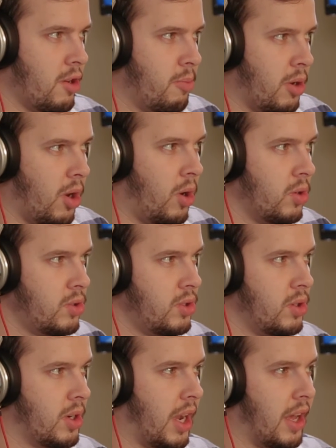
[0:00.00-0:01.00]
but
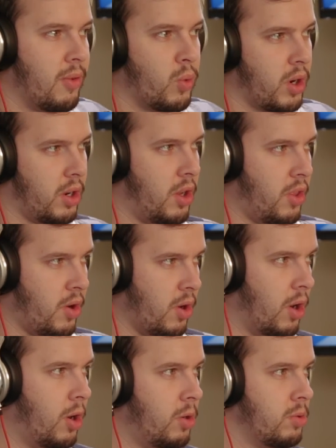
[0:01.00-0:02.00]
also kind of working on their
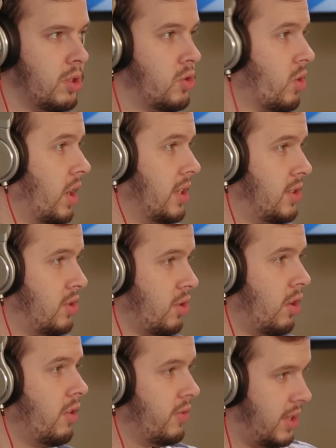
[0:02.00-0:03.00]
own to try and
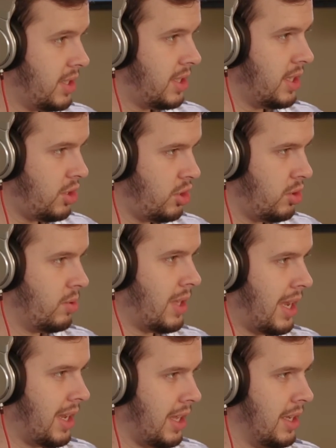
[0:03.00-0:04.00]
solve this issue
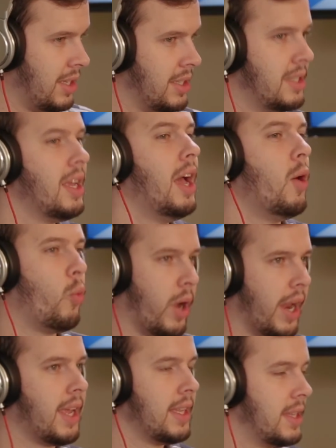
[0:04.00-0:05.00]
that is, we
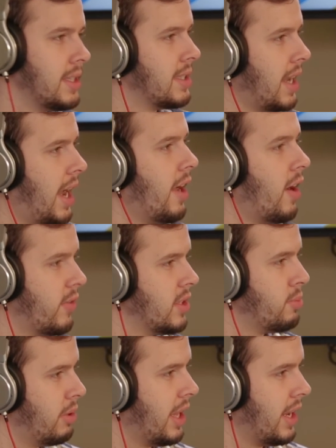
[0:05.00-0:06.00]
got to get this guy off this planet.